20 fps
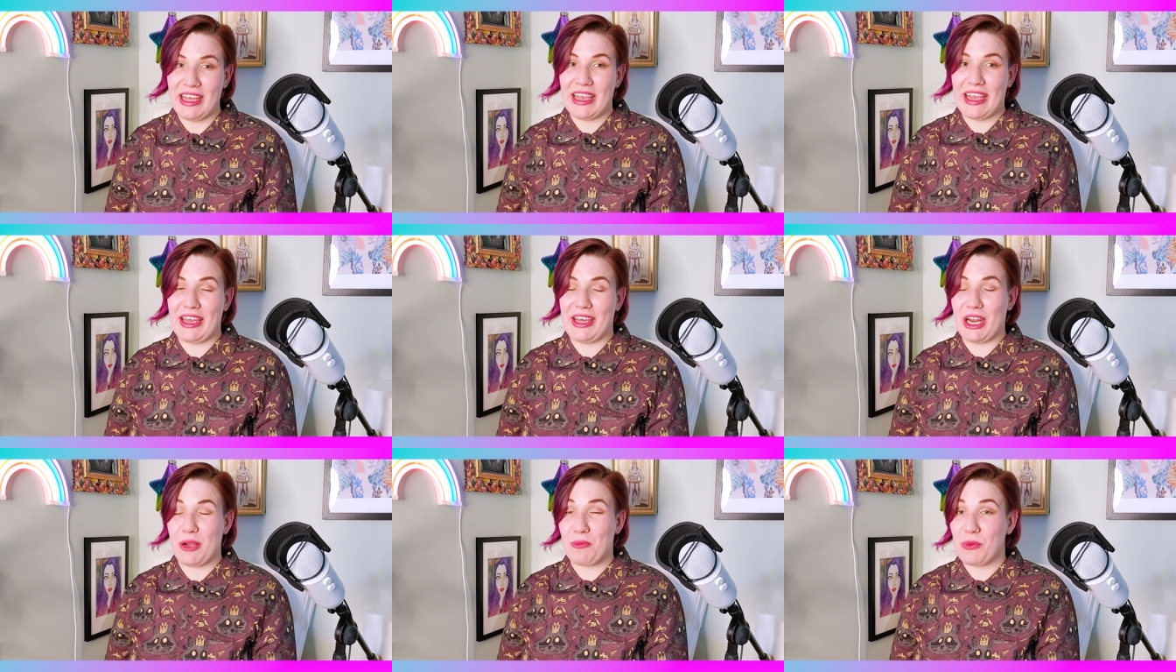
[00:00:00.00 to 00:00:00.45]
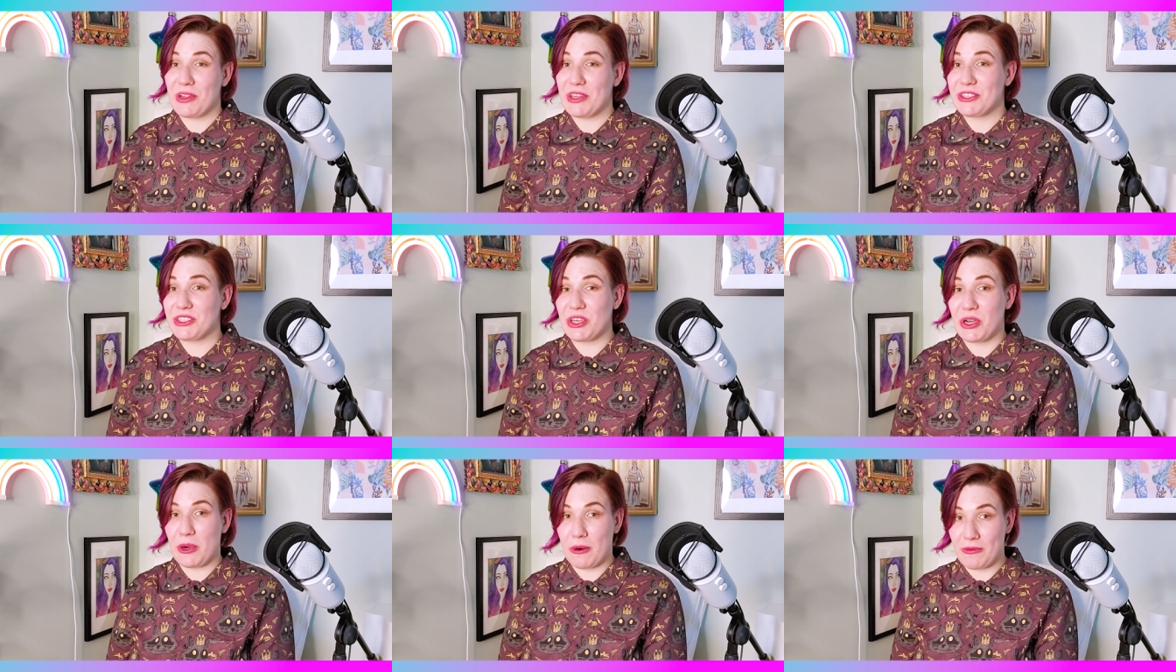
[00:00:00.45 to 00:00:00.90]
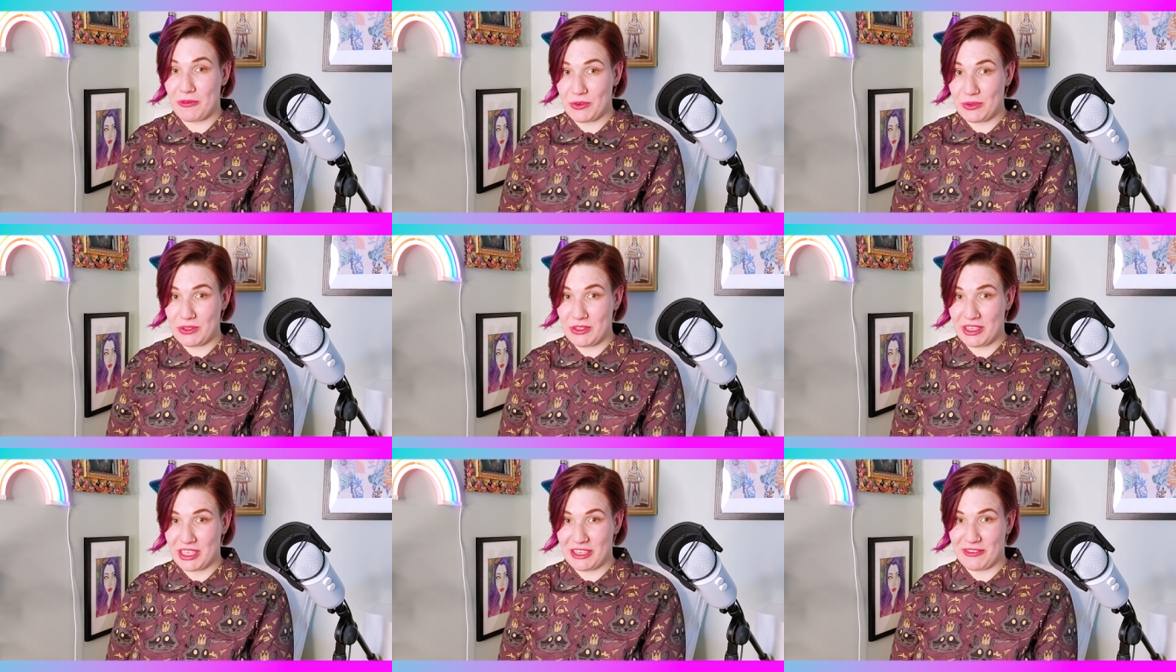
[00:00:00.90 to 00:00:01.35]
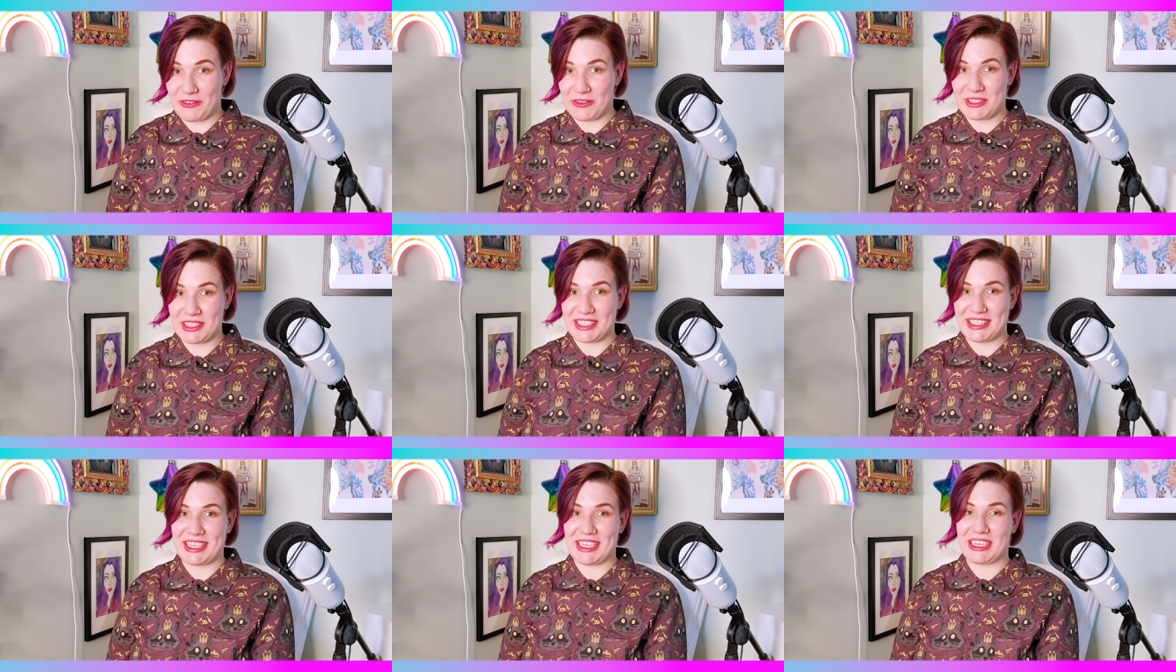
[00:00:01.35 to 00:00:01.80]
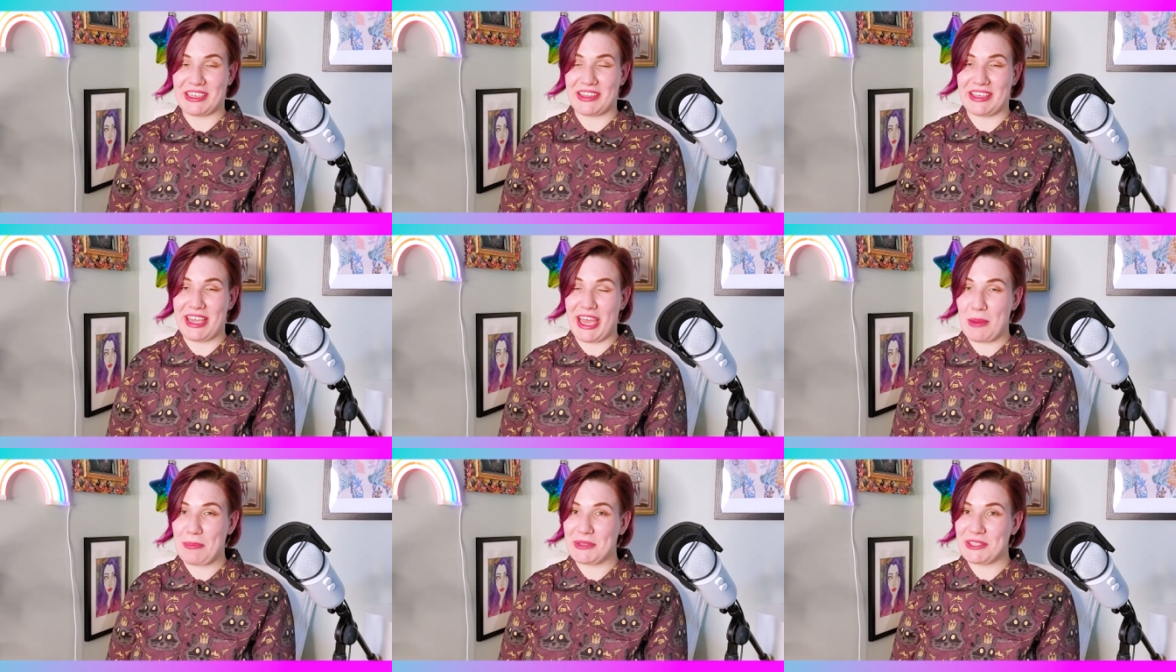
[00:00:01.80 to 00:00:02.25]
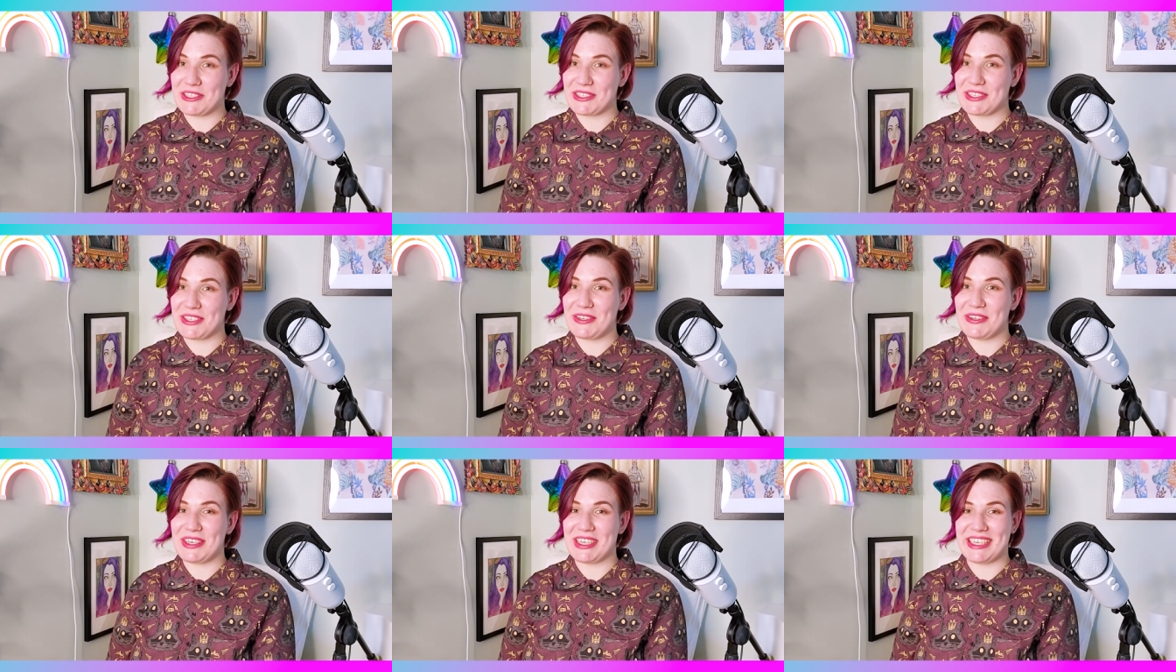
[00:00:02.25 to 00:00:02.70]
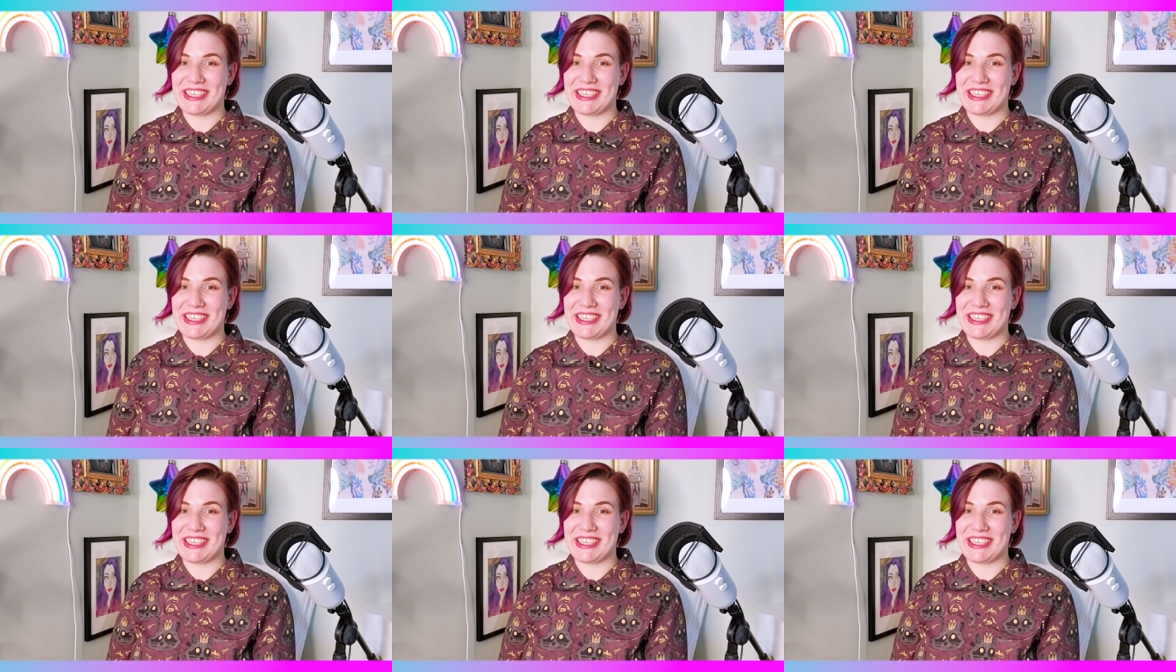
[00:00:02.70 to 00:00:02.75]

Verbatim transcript: and I'm willing to overlook it for the sake of the episode.